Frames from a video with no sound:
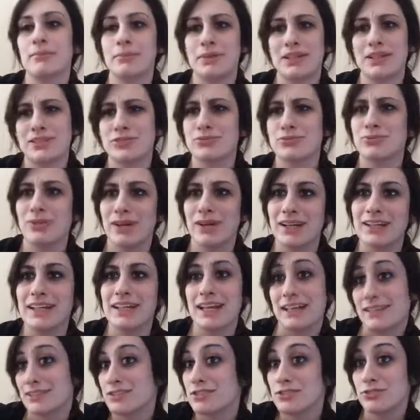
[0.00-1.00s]
It's right
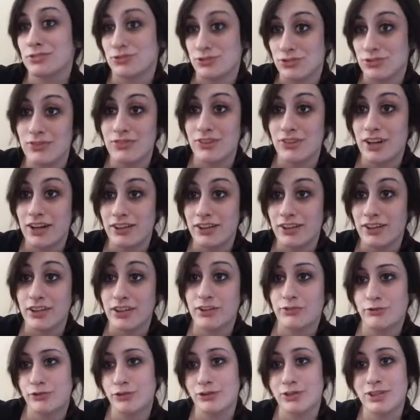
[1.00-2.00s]
next to Trafalgar.
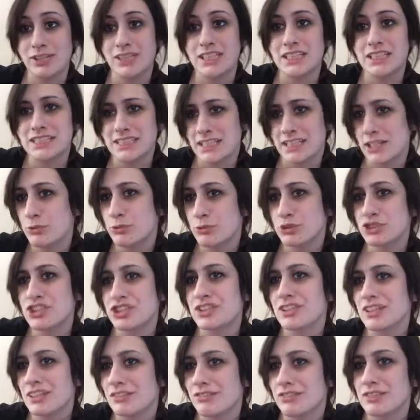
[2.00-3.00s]
If you can distinguish
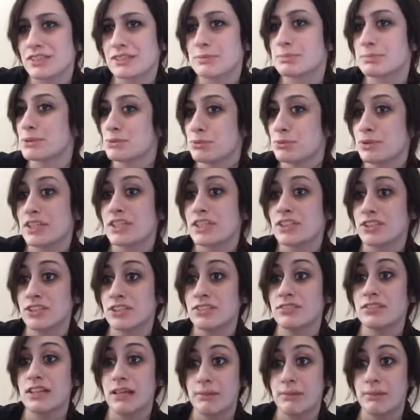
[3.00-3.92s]
the difference between the two,